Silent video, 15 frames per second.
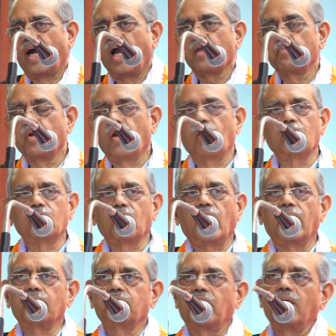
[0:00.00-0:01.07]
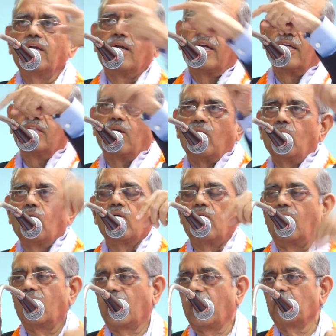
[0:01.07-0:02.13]
I think in the whole
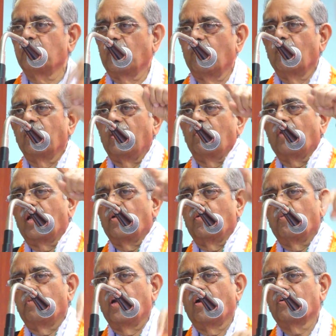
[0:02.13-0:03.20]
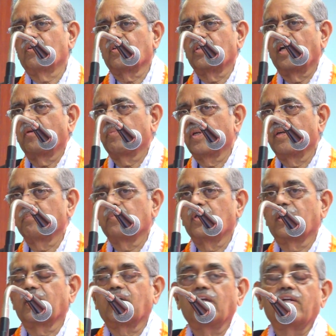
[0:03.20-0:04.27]
hall, I am the only one who belonged to that
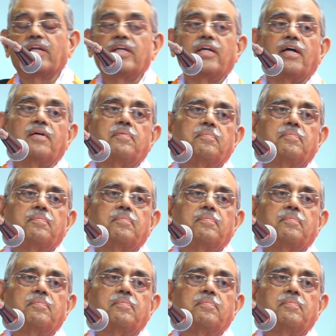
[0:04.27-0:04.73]
particular era.